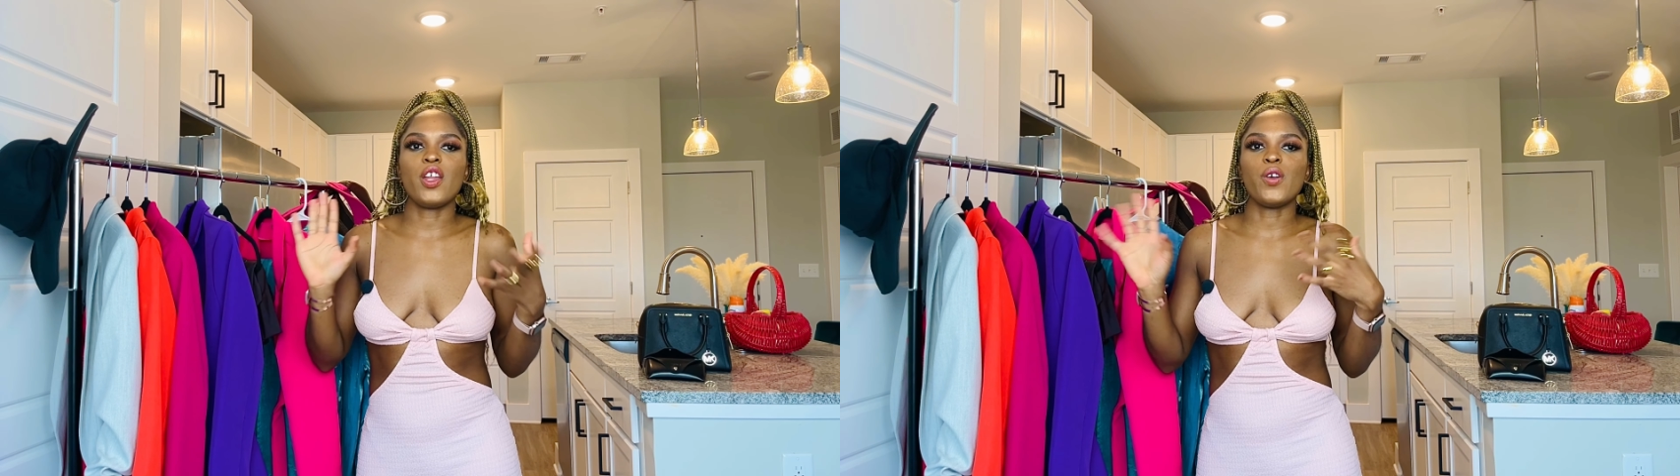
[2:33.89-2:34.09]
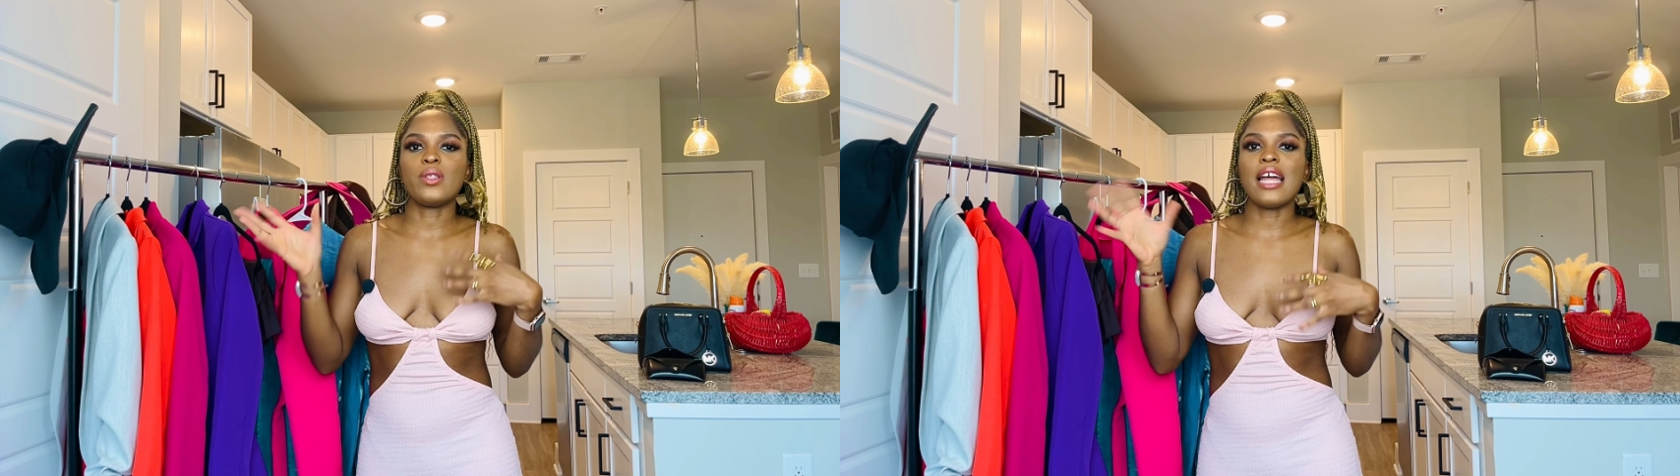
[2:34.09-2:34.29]

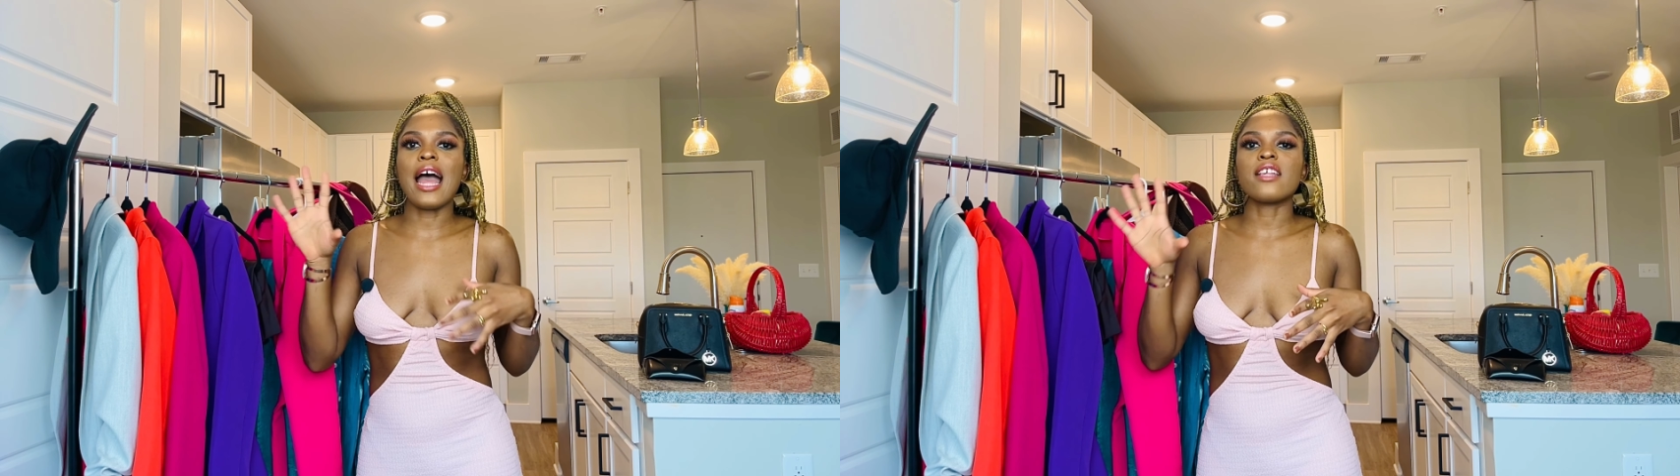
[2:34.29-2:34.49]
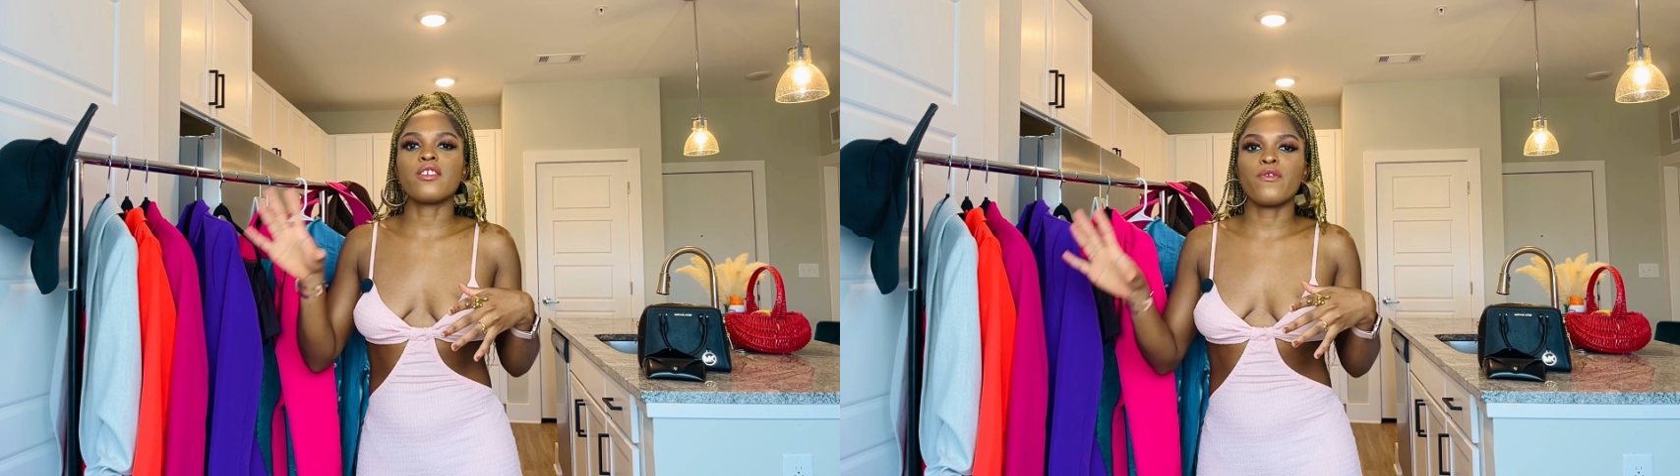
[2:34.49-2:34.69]
that
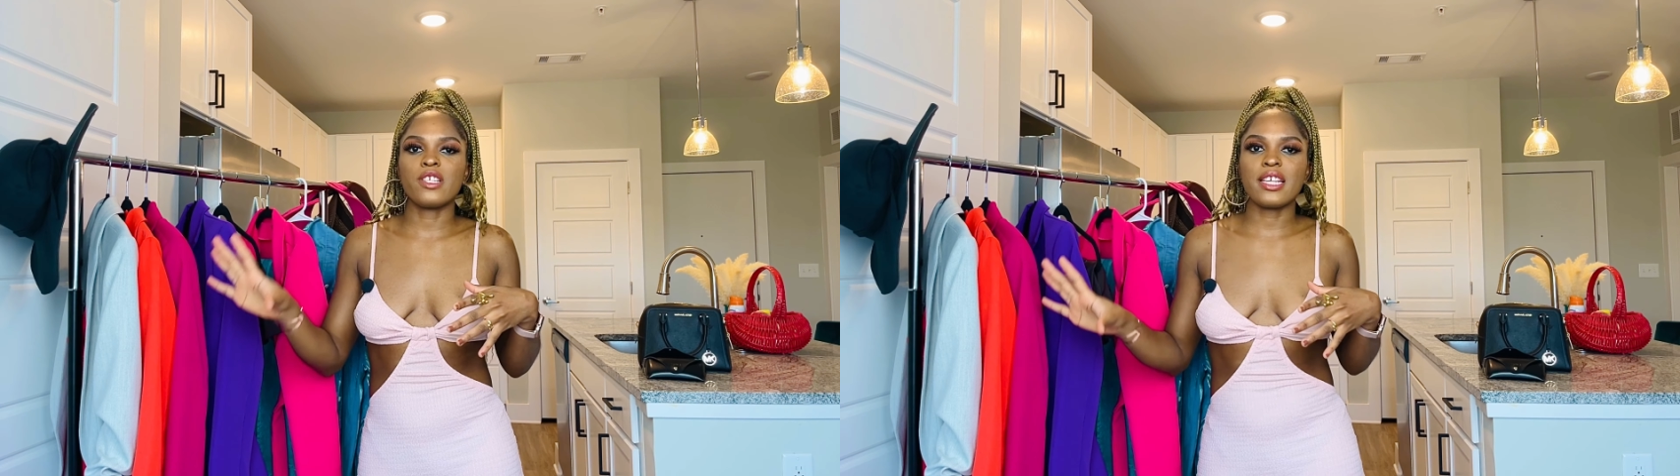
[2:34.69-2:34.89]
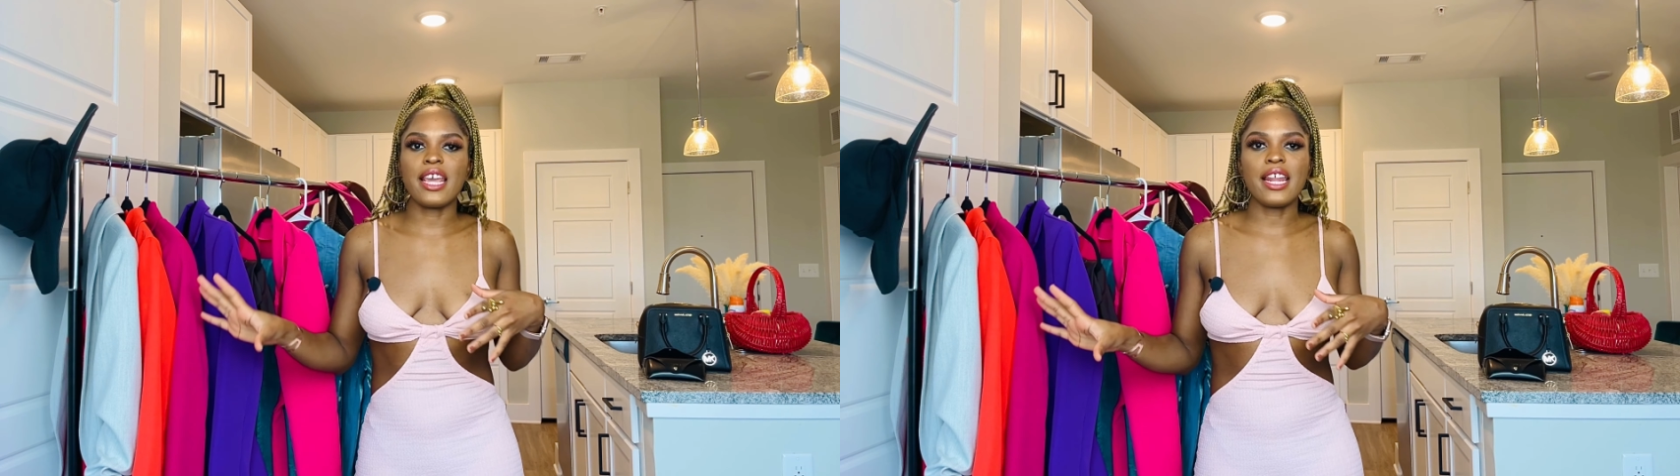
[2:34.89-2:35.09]

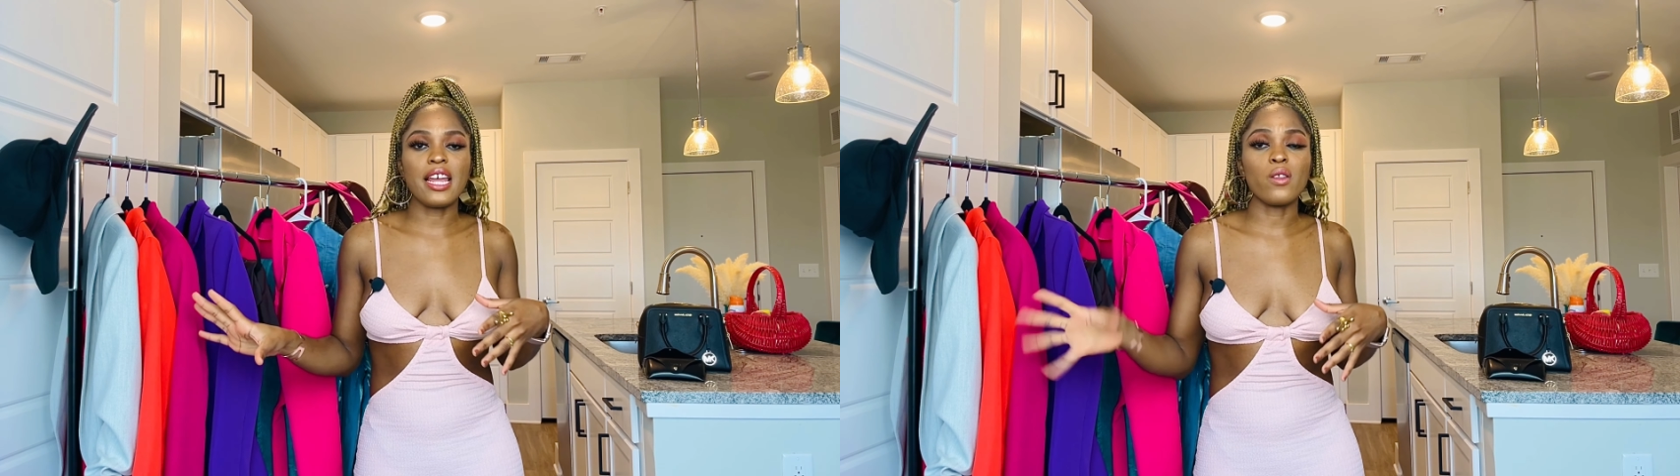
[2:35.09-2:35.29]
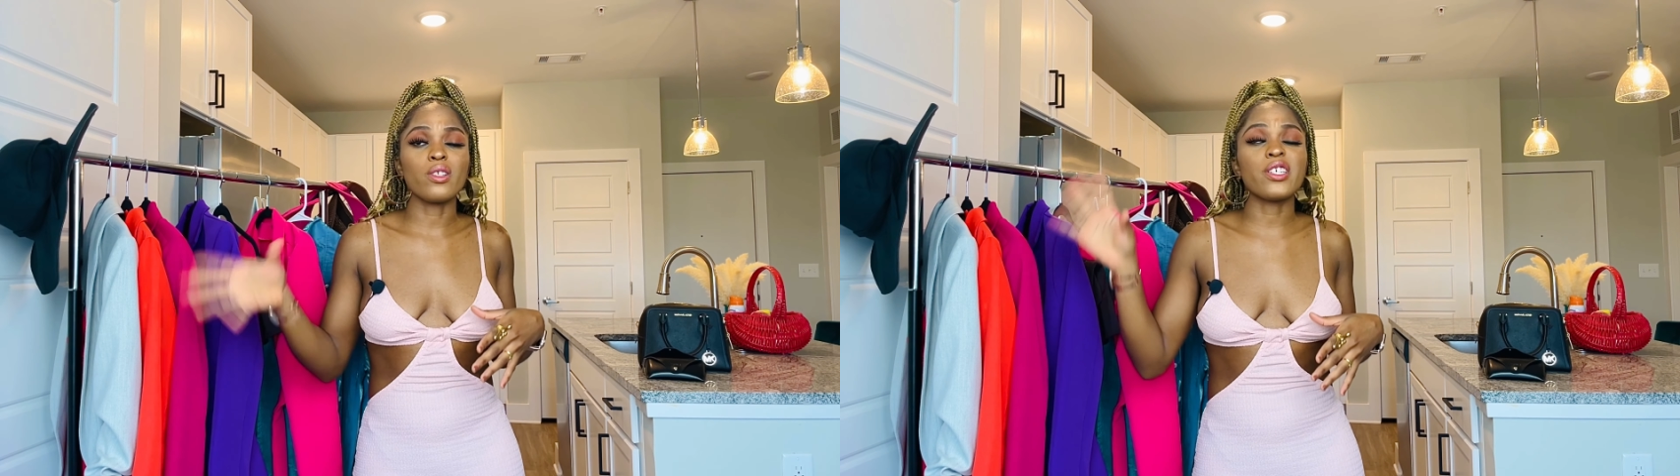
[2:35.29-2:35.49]
sophisticated
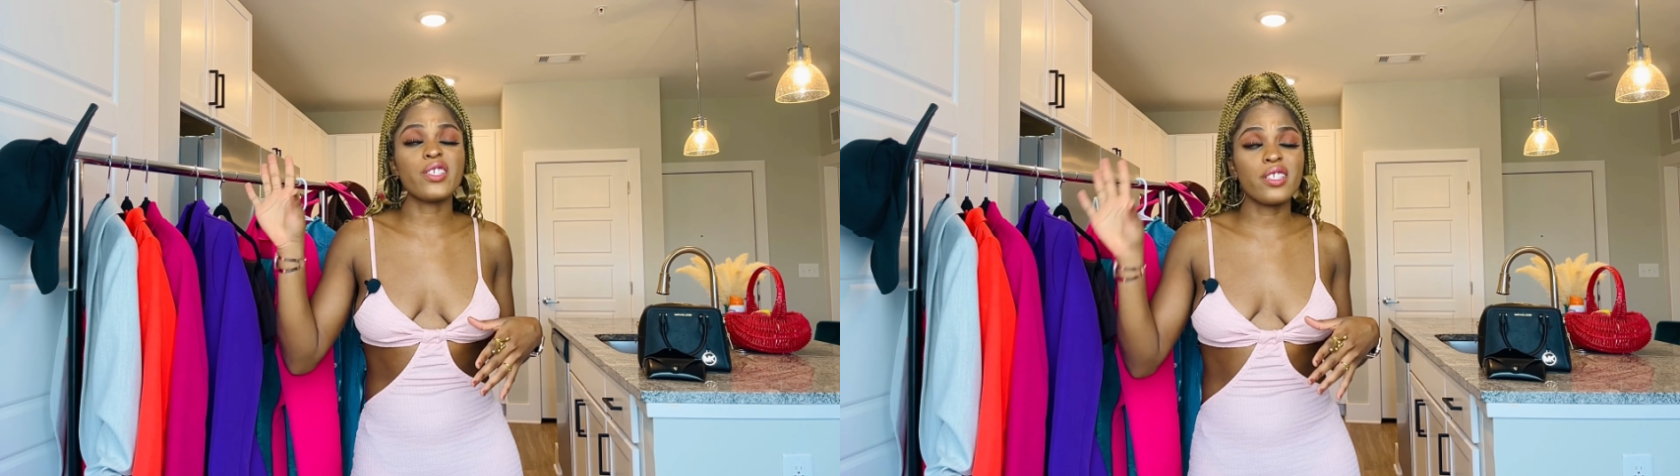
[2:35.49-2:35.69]
look.